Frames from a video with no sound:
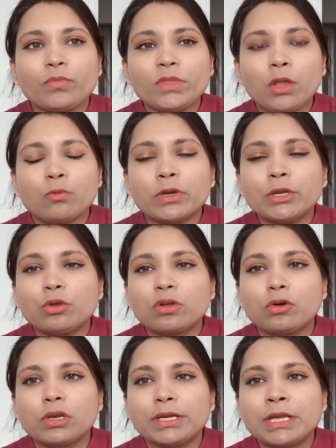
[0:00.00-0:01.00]
what do you
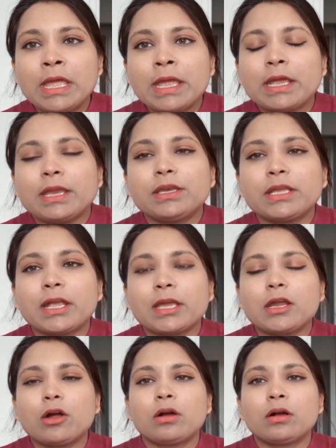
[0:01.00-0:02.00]
call it, intake
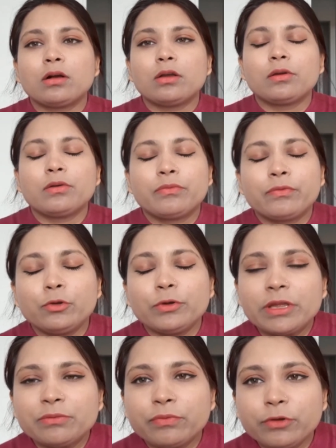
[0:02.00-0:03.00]
and fluid
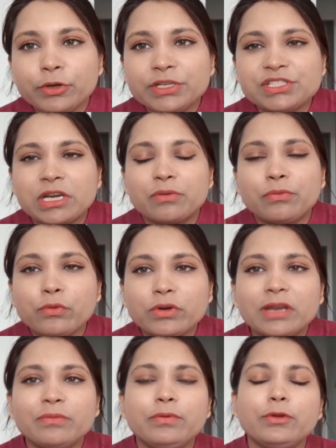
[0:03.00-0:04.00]
and fluid chart, food
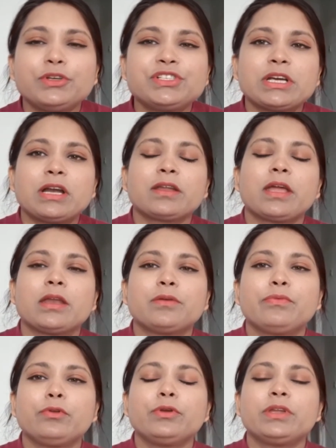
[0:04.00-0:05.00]
and fluid chart,
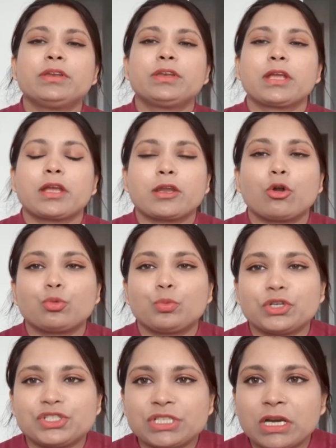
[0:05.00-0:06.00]
and fluid intake and
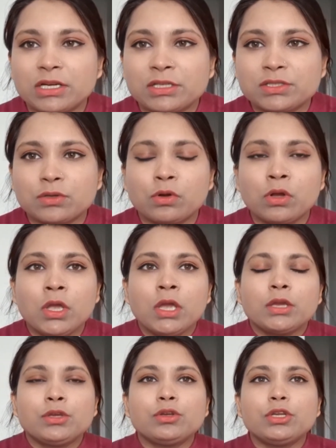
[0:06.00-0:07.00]
output chart. So
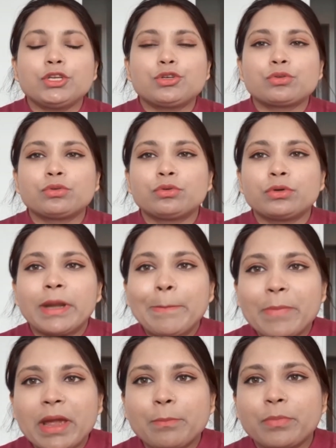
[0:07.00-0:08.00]
you need to
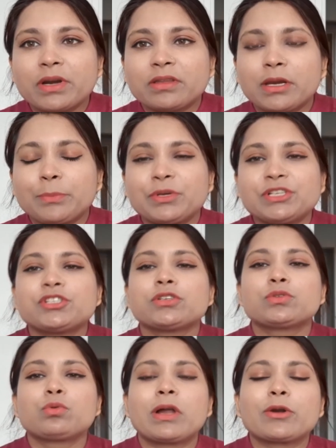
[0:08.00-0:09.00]
remember there are
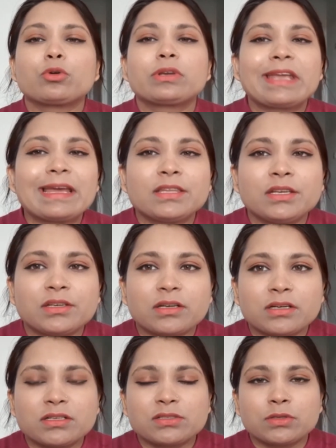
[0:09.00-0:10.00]
patients who are on
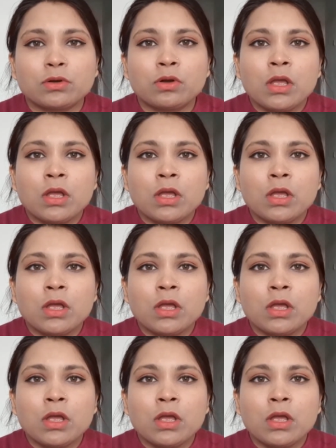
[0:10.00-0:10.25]
catheters. So